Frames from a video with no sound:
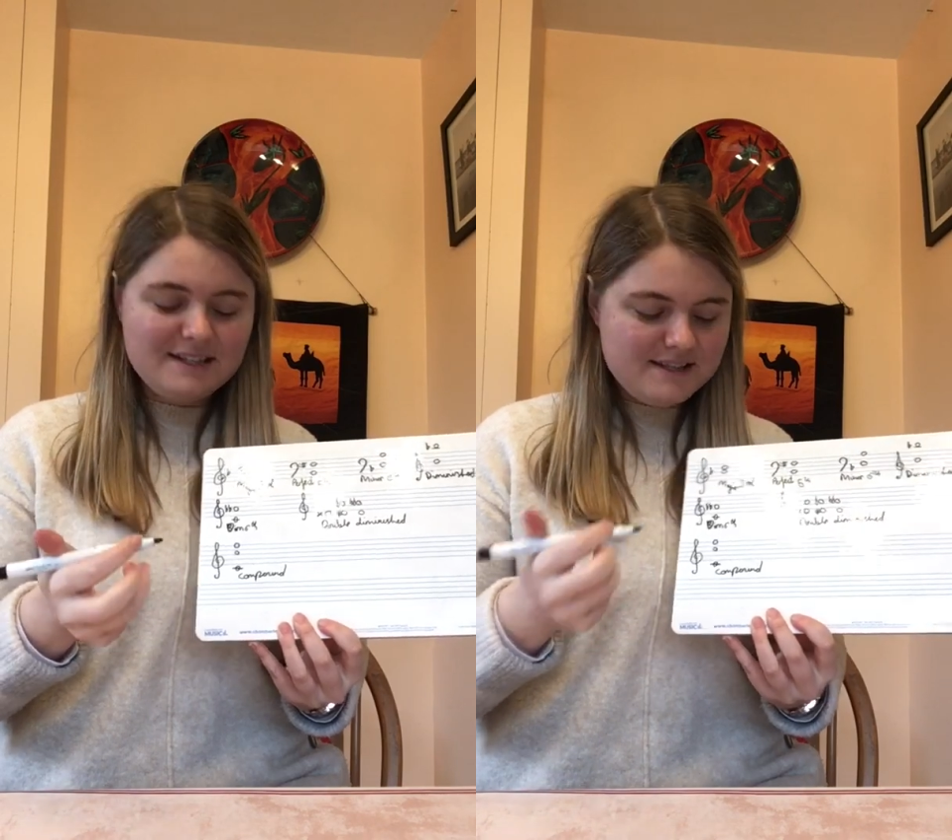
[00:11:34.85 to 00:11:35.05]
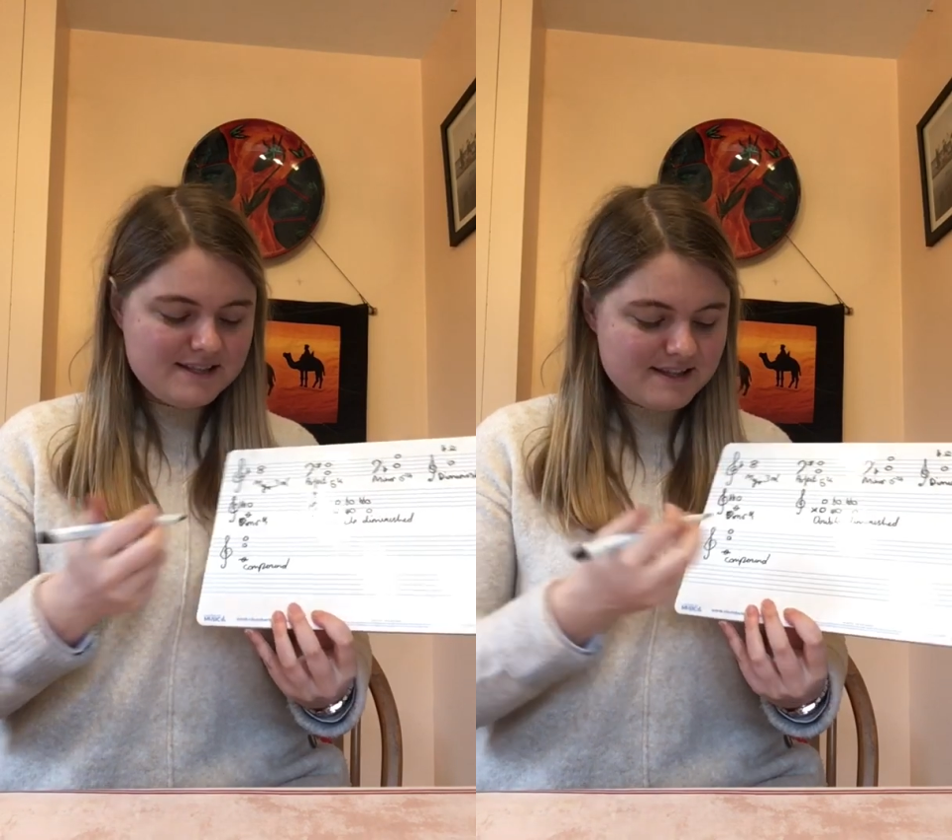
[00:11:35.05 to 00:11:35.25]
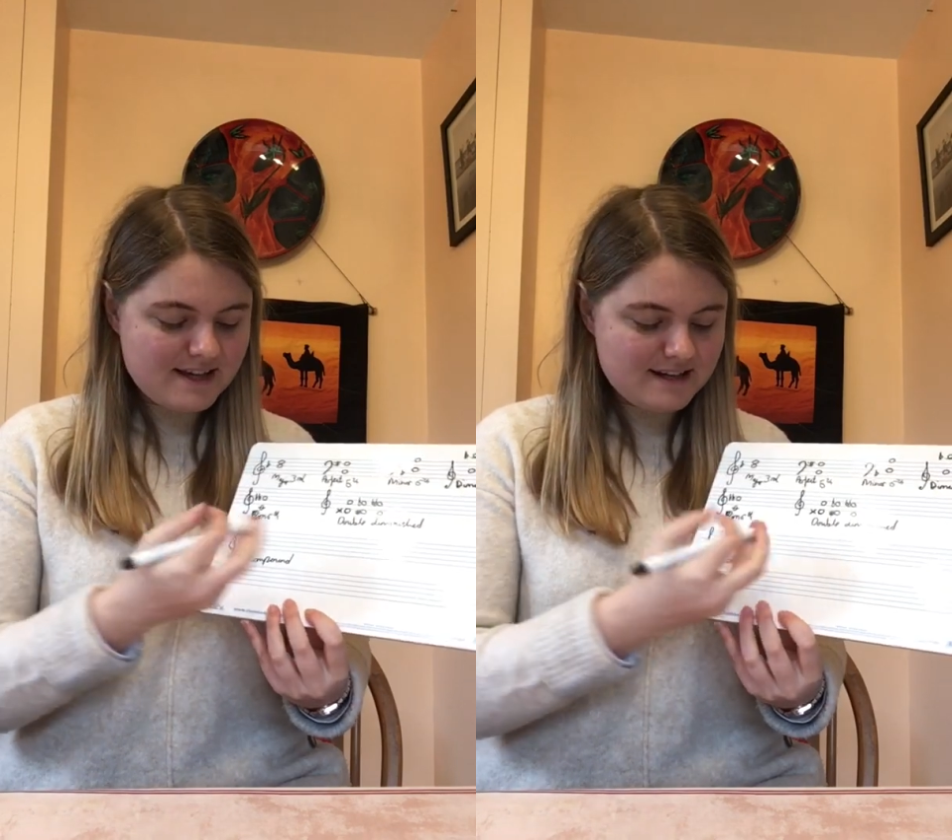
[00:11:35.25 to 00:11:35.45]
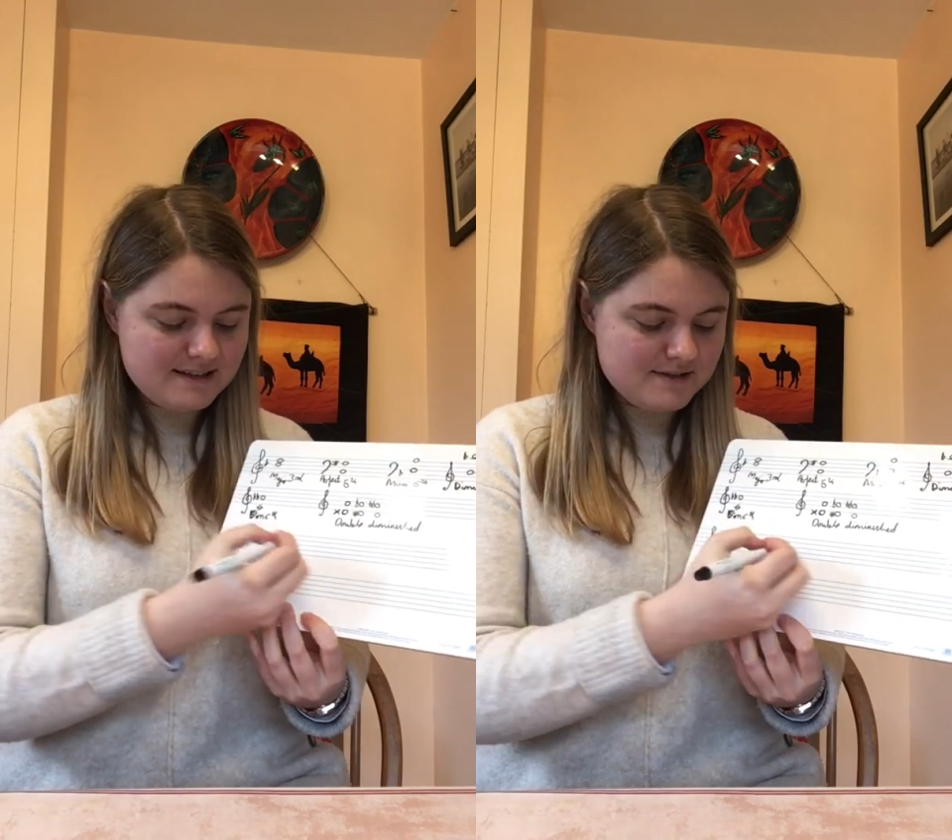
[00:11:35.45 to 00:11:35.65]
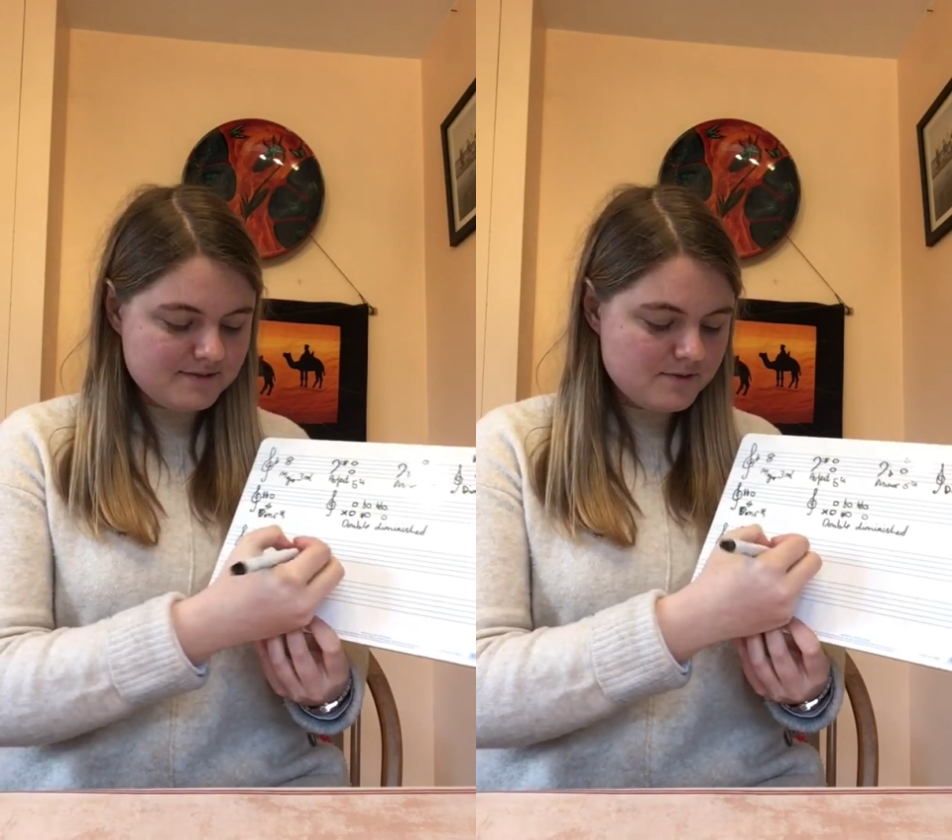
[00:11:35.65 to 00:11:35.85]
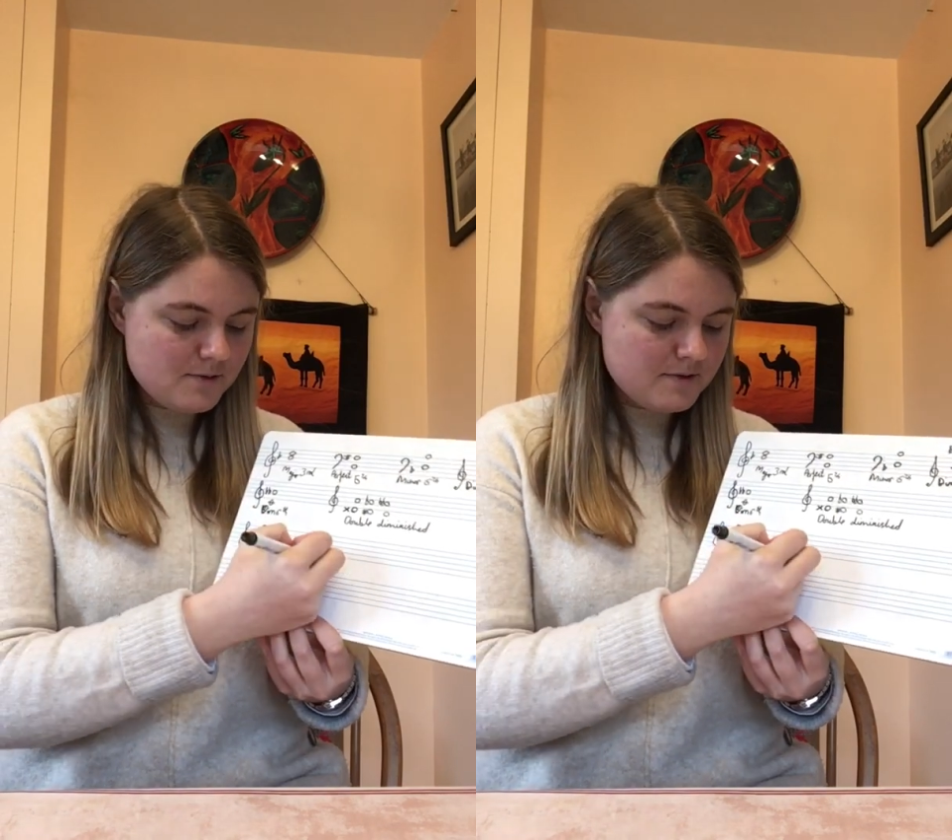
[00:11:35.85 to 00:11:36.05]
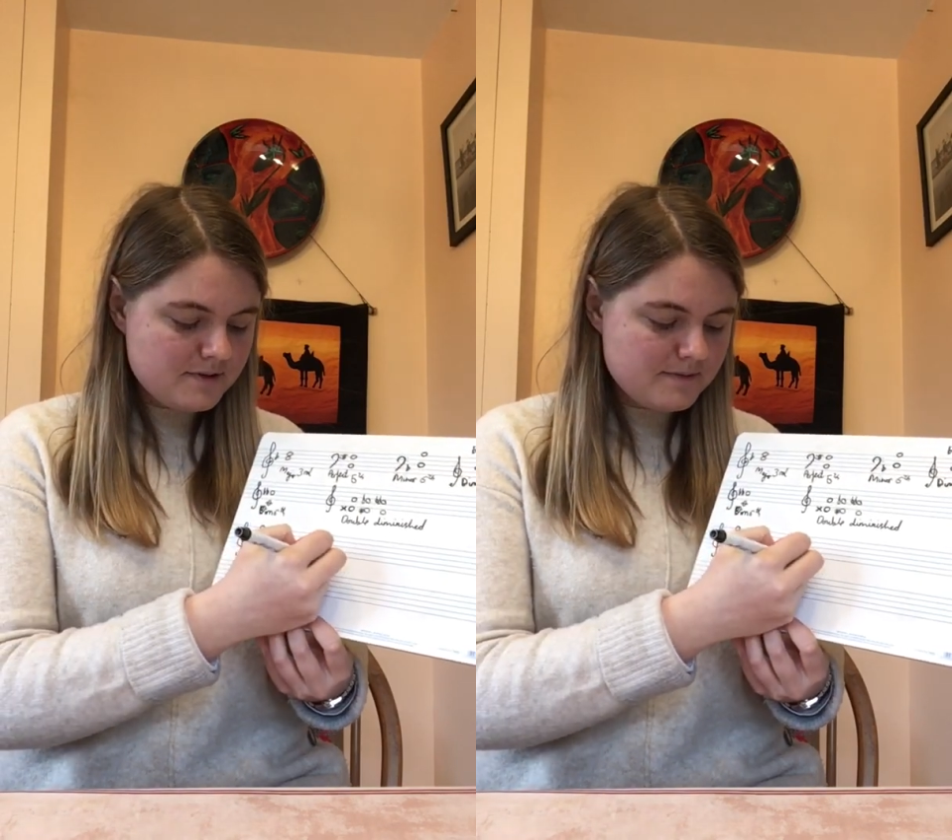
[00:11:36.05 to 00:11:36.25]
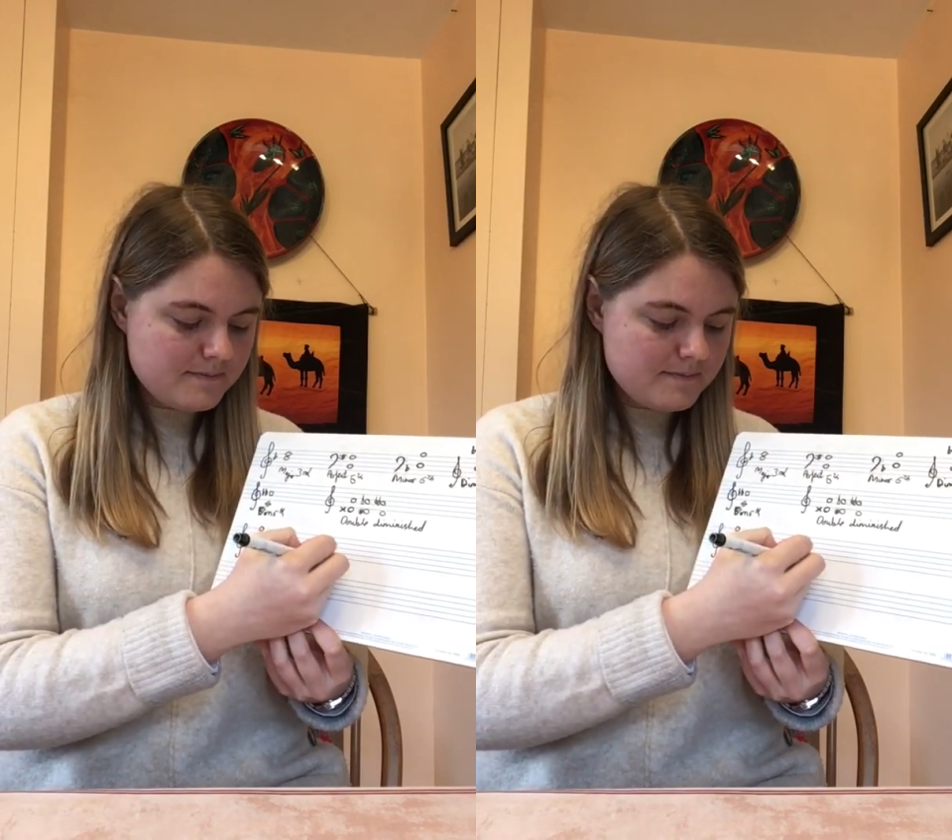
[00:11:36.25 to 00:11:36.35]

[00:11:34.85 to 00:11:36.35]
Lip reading: So that is a fourth.